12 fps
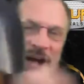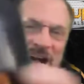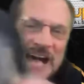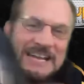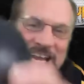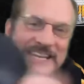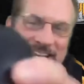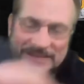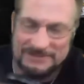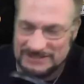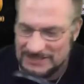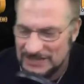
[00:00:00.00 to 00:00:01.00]
I can't even
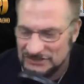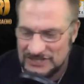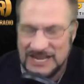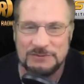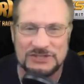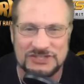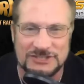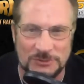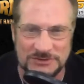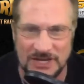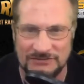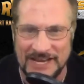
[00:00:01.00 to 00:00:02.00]
touch it. I wish this was our
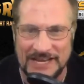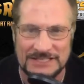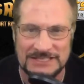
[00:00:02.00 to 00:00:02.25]
ass.